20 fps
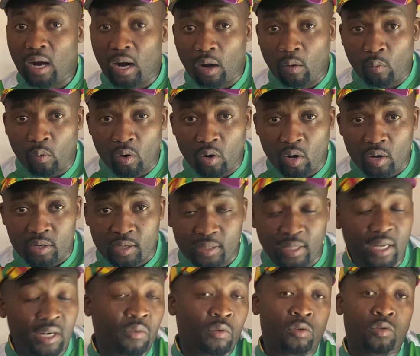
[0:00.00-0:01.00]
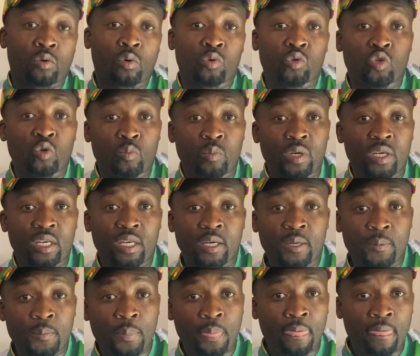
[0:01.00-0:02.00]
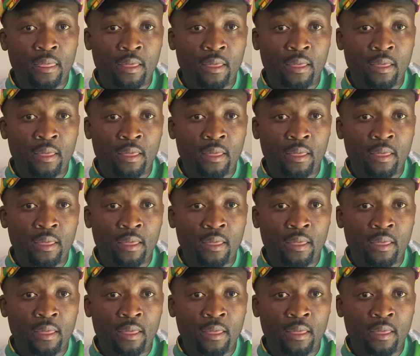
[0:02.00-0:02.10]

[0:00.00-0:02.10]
award, that it was going to be